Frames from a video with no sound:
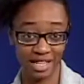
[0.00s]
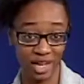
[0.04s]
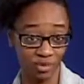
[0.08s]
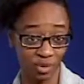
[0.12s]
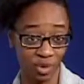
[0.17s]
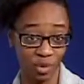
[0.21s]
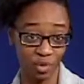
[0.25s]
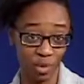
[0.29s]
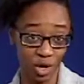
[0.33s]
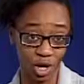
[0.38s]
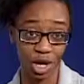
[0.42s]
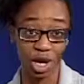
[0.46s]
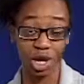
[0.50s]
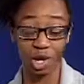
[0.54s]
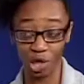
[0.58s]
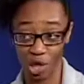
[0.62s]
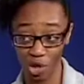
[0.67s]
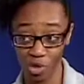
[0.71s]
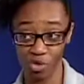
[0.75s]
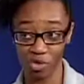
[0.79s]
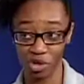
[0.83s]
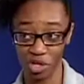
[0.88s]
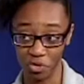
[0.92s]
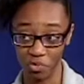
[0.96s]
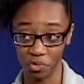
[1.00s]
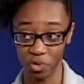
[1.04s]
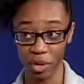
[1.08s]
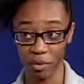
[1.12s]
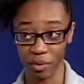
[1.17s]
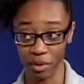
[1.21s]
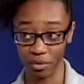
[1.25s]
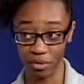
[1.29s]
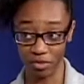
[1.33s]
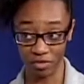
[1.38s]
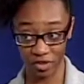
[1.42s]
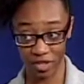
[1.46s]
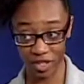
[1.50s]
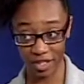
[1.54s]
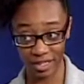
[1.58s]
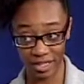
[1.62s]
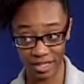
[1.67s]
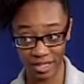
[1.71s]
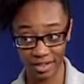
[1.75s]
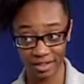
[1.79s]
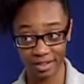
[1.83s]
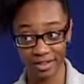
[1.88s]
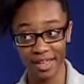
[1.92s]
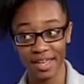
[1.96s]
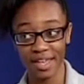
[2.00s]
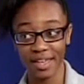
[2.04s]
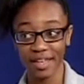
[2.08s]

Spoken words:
that we weren't alone in what we were feeling.